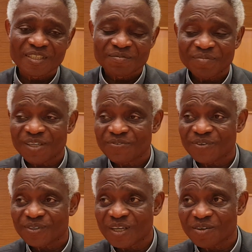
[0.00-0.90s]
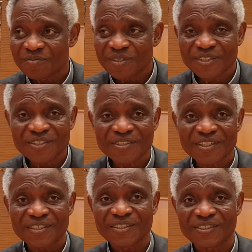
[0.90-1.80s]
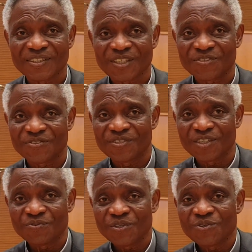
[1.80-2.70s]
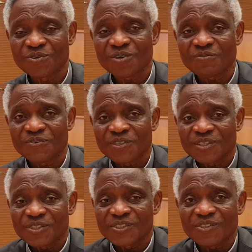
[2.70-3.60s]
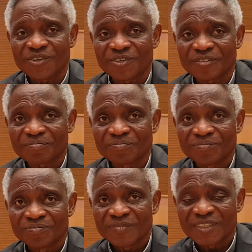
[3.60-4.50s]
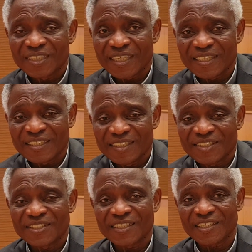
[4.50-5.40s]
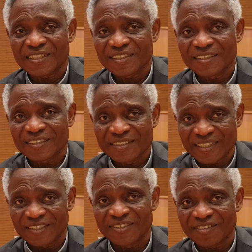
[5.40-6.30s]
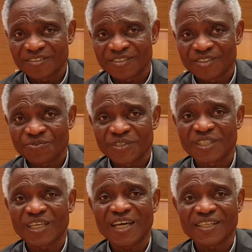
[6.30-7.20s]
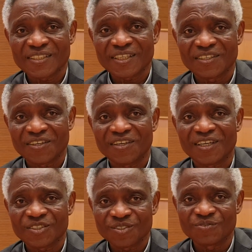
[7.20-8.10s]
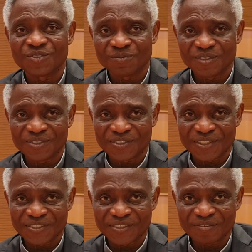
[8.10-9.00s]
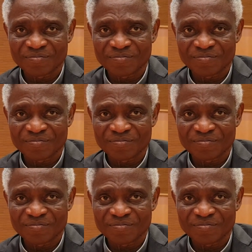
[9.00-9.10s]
But for our meeting here this next 3 days, we'll be focusing on the digital technology which lies at the heart of globalization,